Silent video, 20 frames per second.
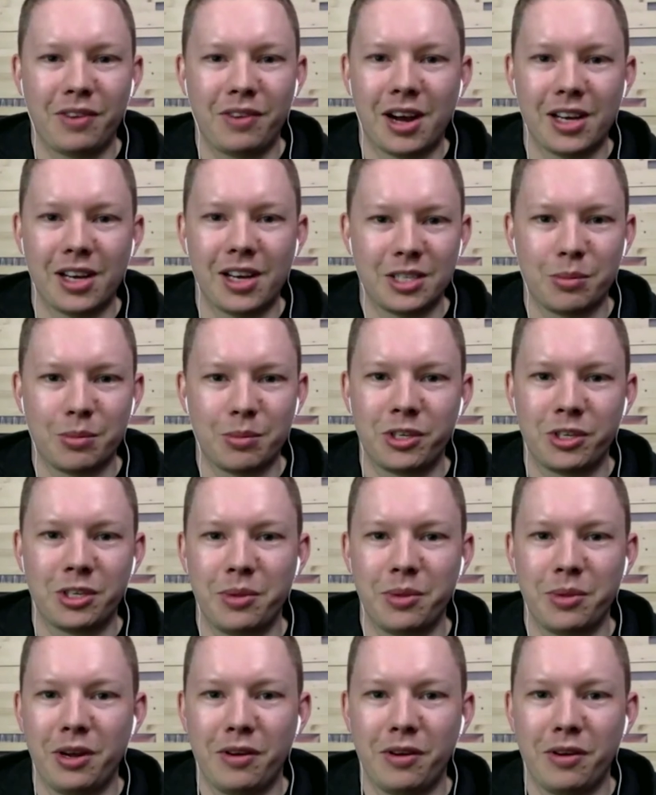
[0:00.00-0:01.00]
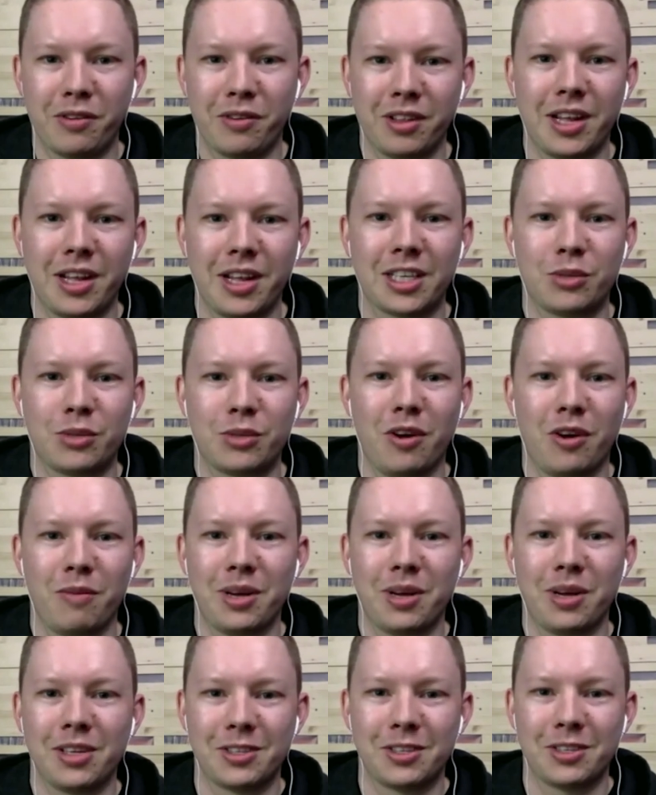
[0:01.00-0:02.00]
a customer to me over the next 12
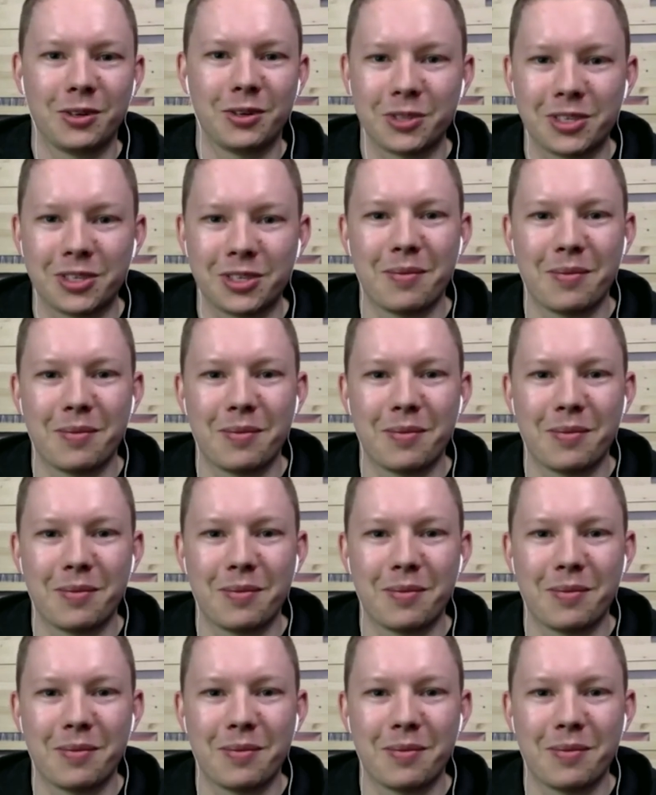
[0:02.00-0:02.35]
months those are